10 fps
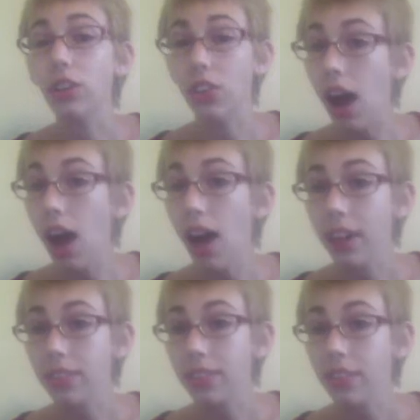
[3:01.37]
good to
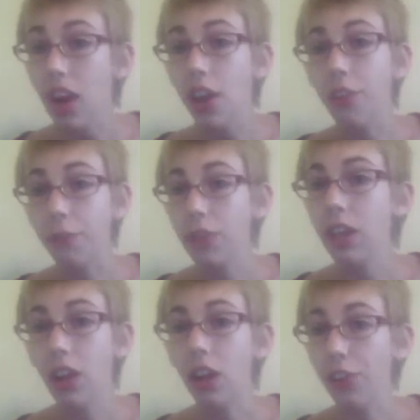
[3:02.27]
us, the
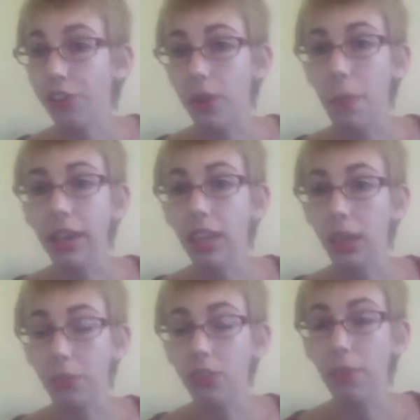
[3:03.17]
phenols that are making
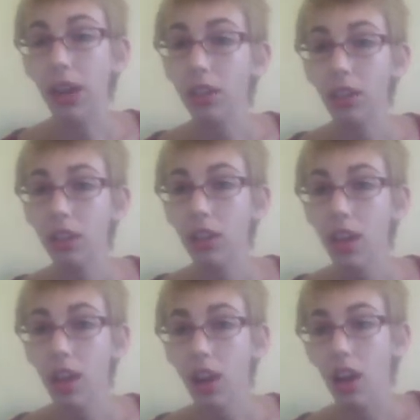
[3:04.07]
them smell good
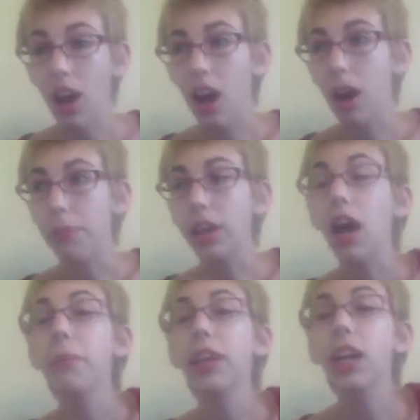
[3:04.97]
are
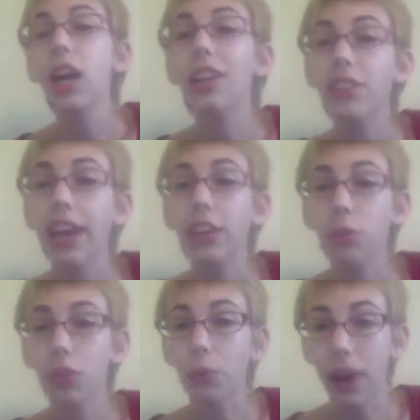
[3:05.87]
coming in contact
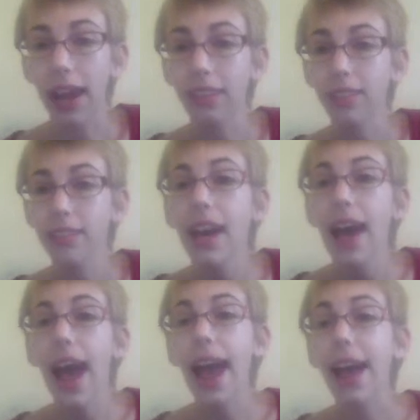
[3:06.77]
with the rats,
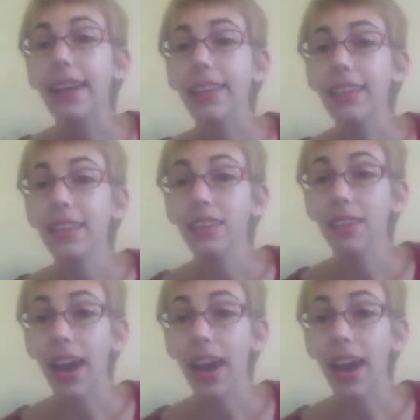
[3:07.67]
and these